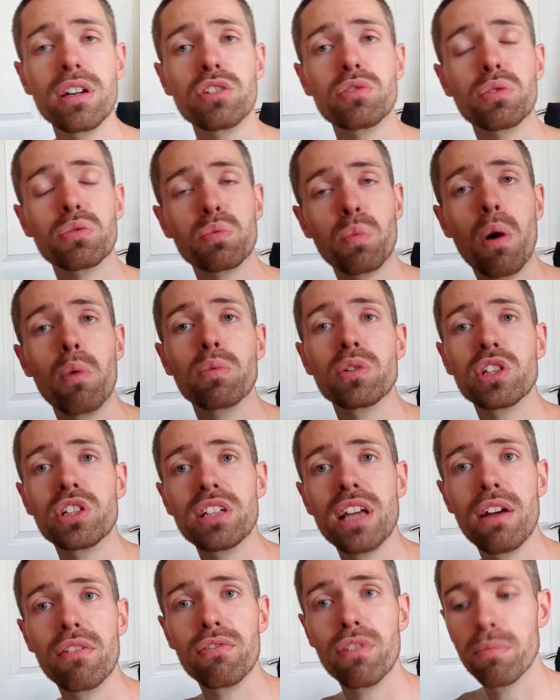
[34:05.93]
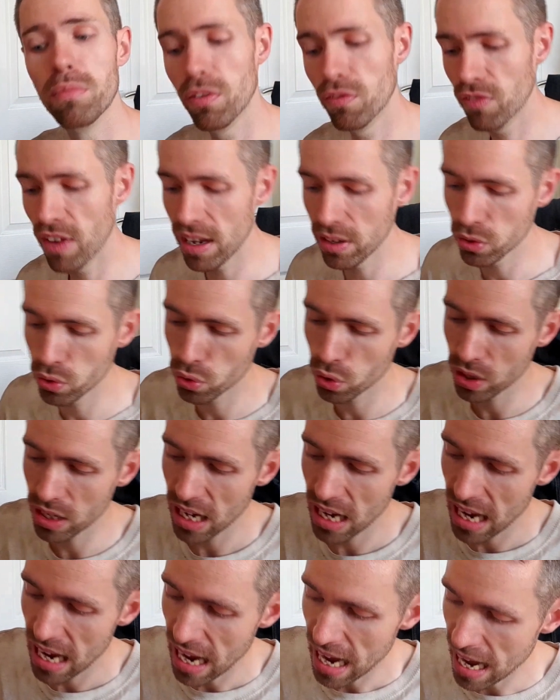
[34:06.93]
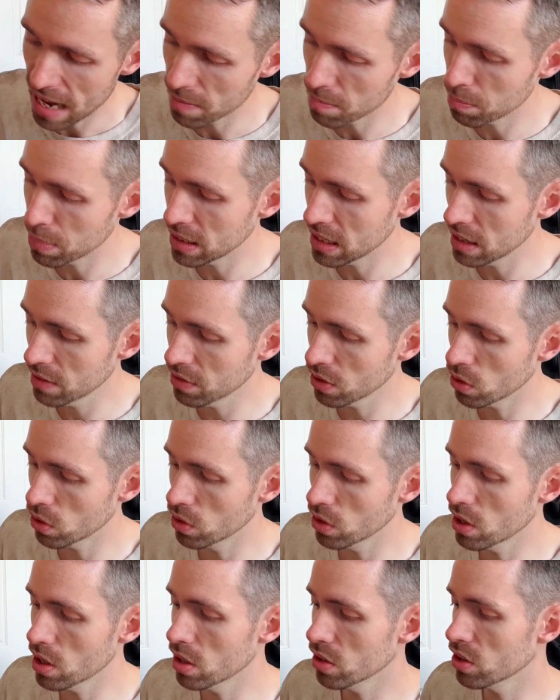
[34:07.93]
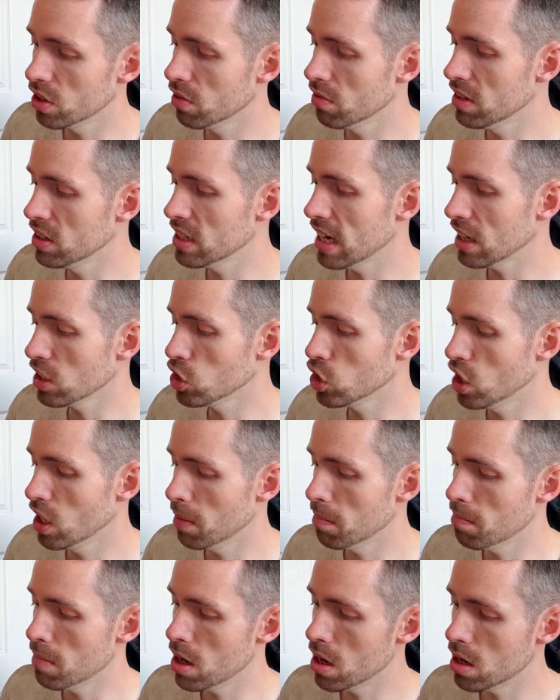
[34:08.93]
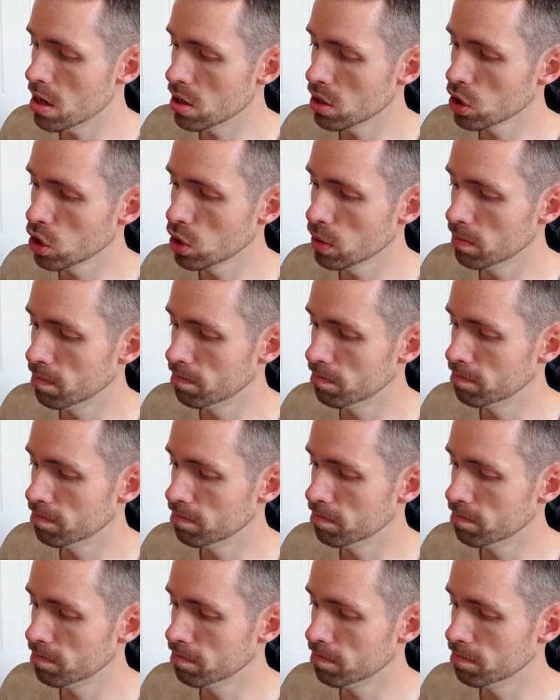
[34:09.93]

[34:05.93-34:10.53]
was what was set from the factory. And believe it or not, there is actually a mark.